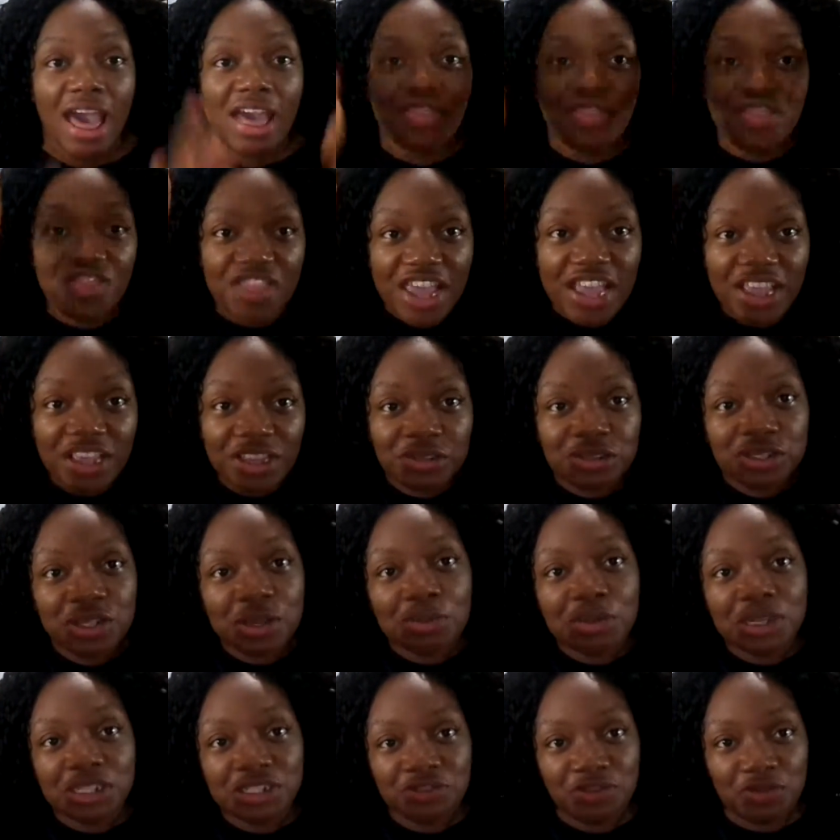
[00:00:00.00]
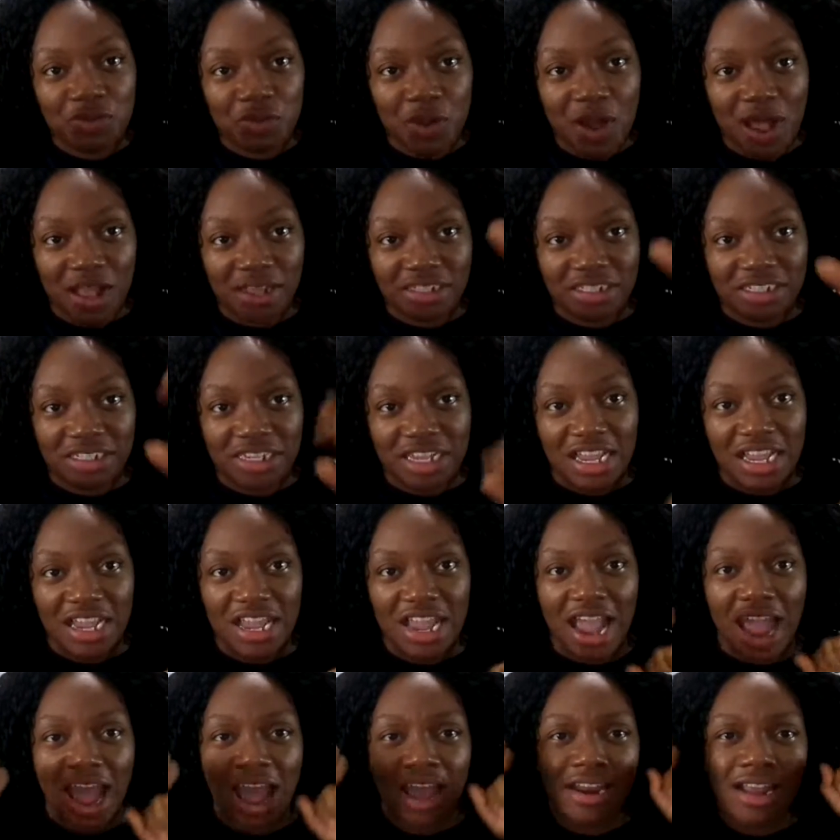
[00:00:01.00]
thank you so much for watching.
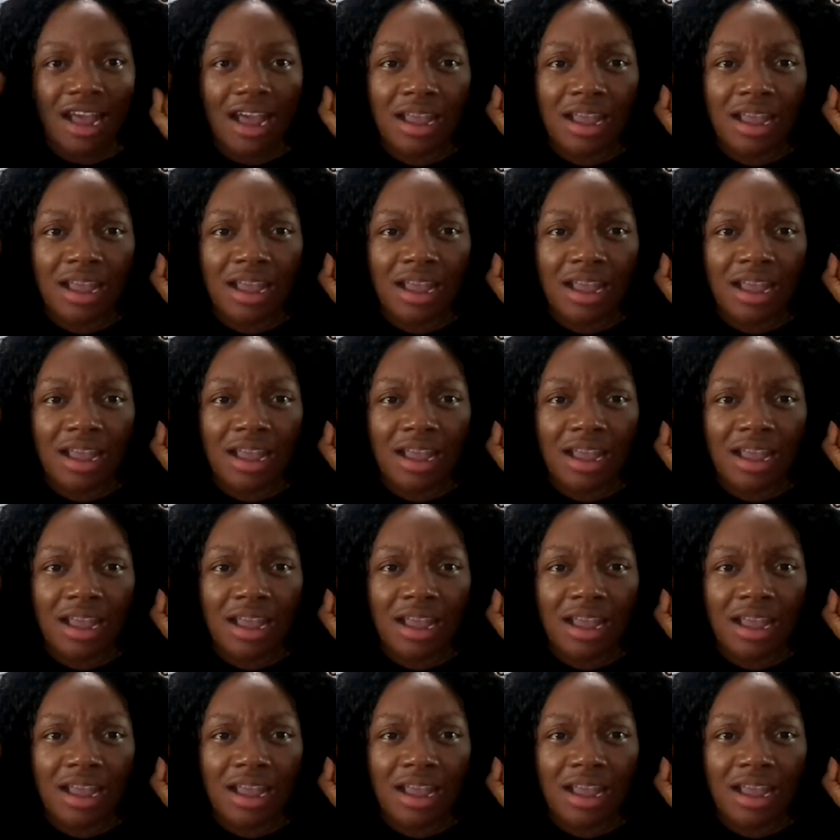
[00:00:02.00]
And